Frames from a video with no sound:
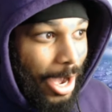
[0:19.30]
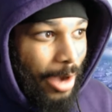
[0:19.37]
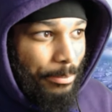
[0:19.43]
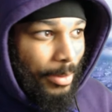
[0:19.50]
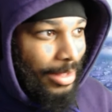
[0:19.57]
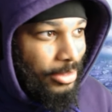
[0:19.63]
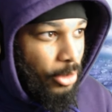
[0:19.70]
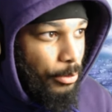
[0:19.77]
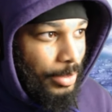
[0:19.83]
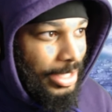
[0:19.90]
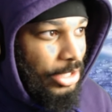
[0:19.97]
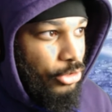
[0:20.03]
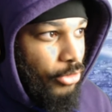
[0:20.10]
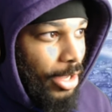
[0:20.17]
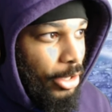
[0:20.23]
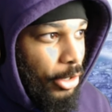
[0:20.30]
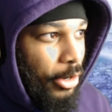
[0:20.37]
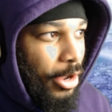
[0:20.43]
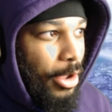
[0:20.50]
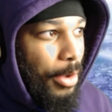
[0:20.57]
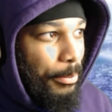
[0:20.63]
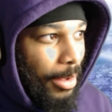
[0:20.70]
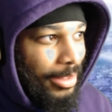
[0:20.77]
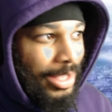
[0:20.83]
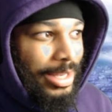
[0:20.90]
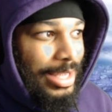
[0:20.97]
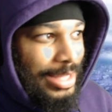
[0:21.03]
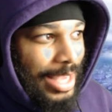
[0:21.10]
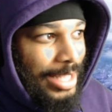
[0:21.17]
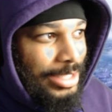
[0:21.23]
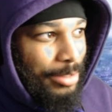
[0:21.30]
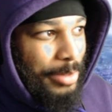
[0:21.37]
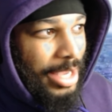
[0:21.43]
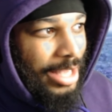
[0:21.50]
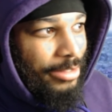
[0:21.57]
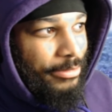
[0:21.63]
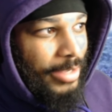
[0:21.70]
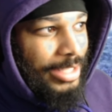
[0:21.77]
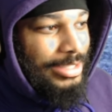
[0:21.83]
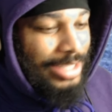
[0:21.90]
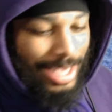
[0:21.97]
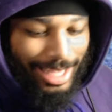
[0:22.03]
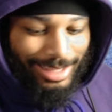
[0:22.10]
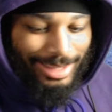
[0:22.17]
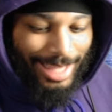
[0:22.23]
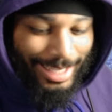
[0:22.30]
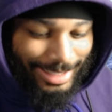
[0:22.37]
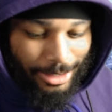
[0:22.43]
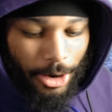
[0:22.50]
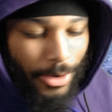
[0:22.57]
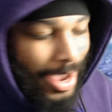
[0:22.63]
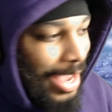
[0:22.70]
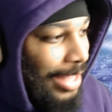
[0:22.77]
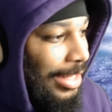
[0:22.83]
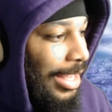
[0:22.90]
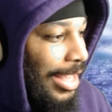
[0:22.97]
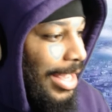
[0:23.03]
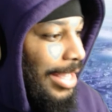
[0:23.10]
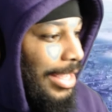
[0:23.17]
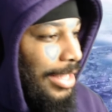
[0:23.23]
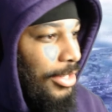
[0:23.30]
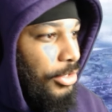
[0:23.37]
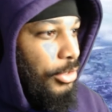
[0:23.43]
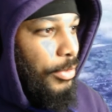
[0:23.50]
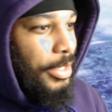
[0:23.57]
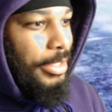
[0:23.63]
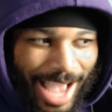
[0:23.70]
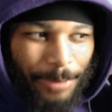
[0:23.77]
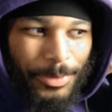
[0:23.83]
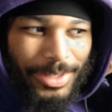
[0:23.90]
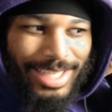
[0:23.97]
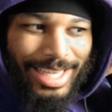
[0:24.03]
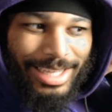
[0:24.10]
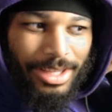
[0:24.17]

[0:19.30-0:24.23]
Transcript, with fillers: Uh, probably no release trailer. Probably going to get that at Summer Games Fest. Let's go ahead and get into it. I wish they